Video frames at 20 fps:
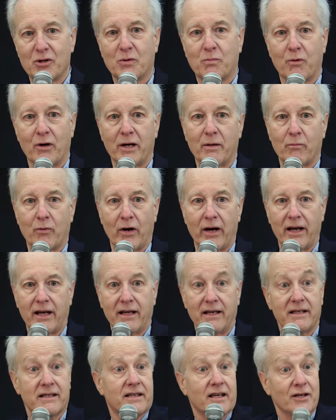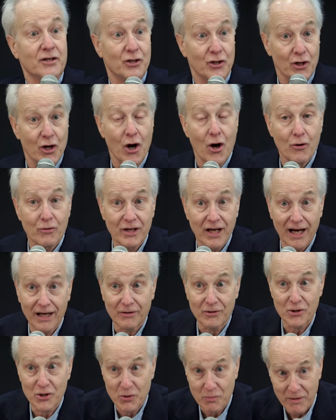spring break and he says, You know,
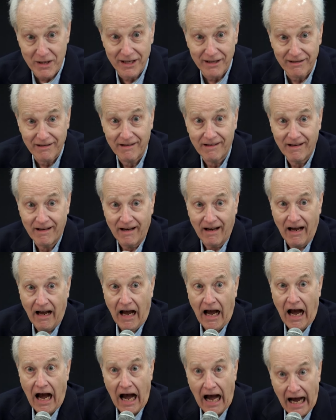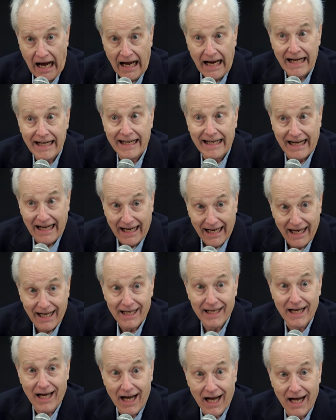Dr. Schmidt, I
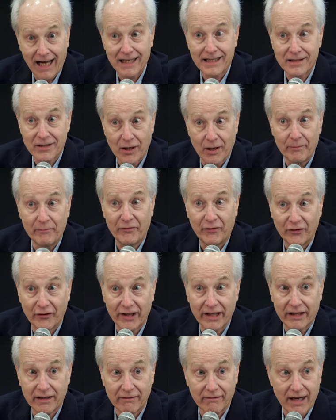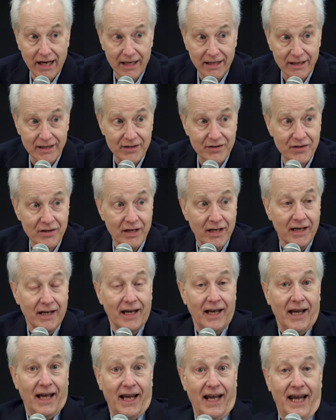got hot tub folliculitis.
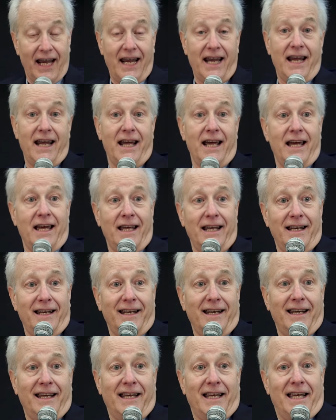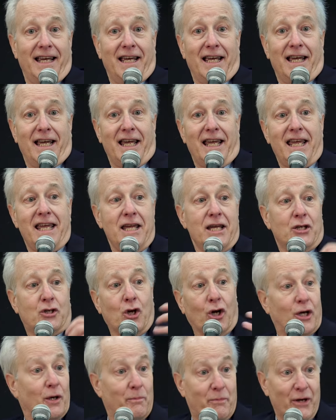And he
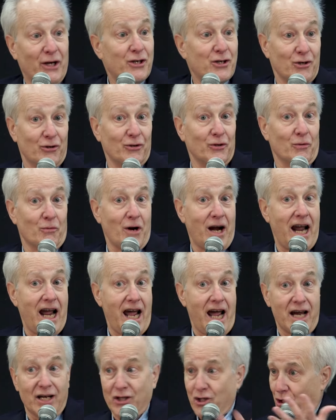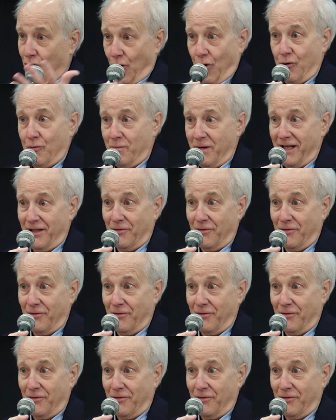took a picture of the rash, showed me